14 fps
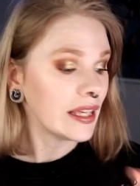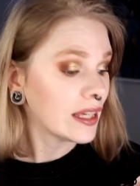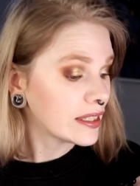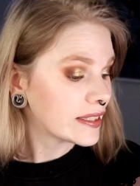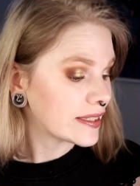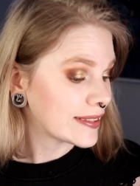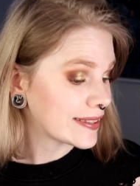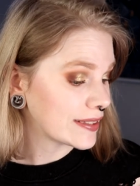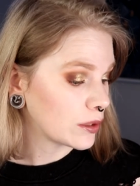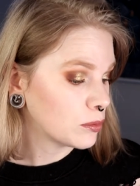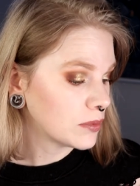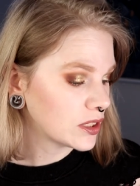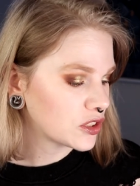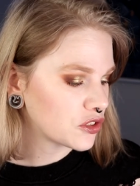had
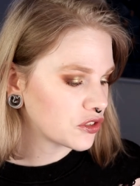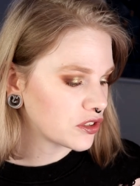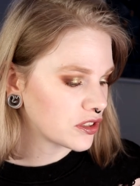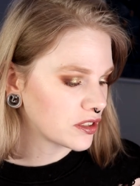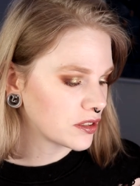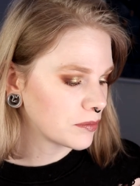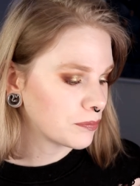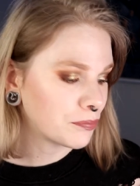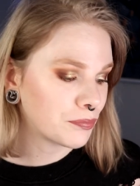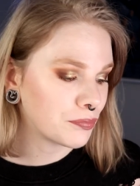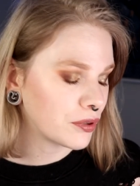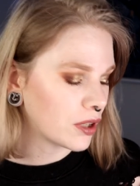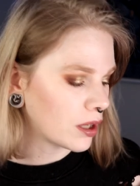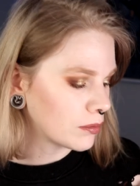so much
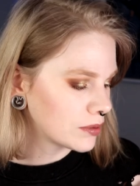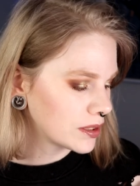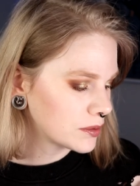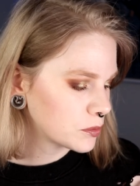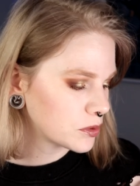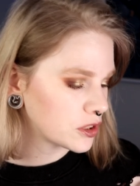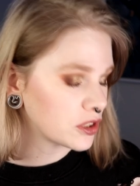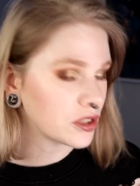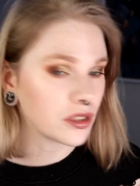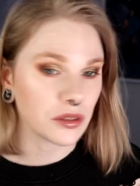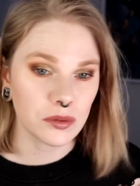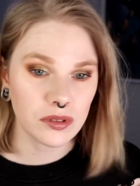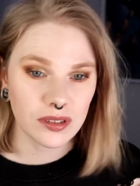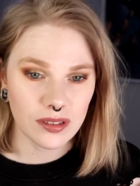problems with
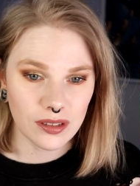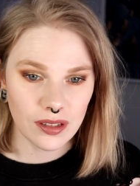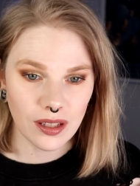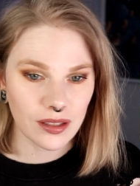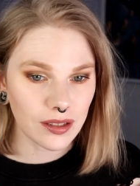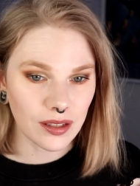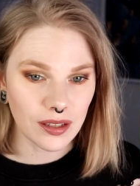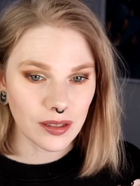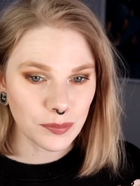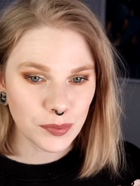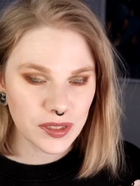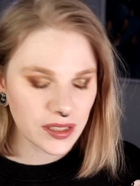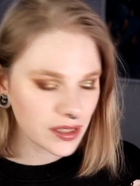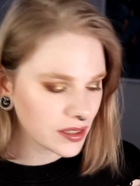choosing like a
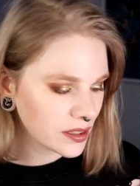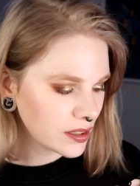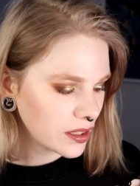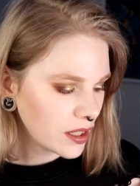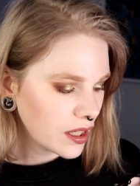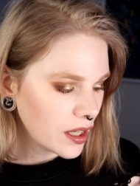lipstick,